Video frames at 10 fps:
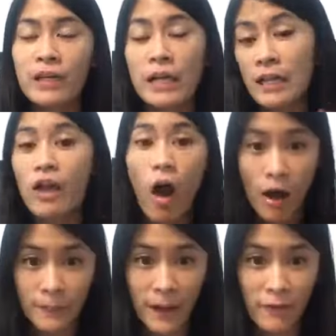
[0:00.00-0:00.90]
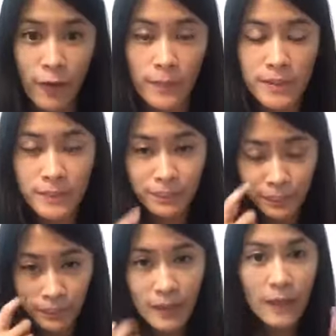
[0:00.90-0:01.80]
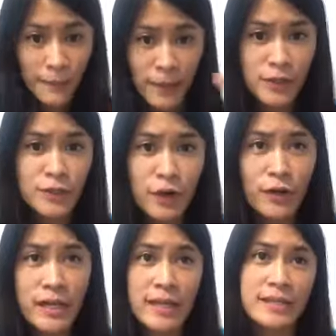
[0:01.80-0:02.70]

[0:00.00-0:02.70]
in all the platforms. Because stories